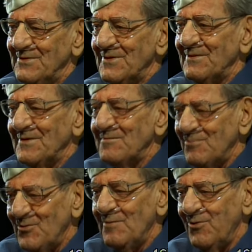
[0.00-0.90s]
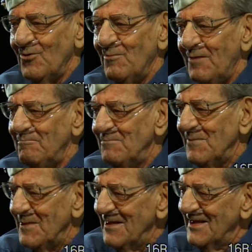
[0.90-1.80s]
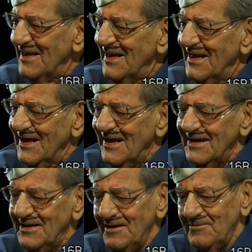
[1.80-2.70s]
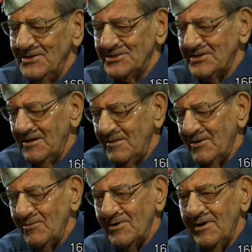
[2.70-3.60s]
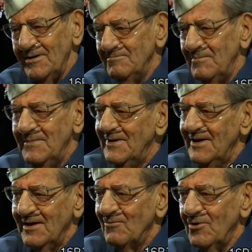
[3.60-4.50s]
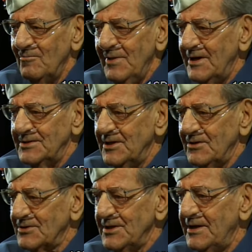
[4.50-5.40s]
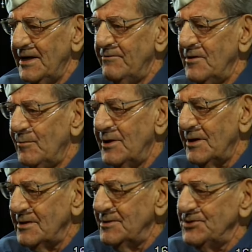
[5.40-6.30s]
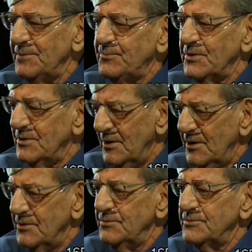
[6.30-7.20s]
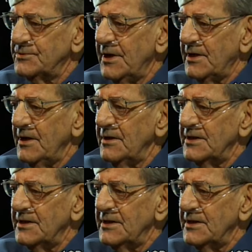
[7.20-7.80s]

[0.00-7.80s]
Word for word: we blew them up. And this time now, we're, we're mad as hell because they didn't have anybody on the ship to take care of that stuff.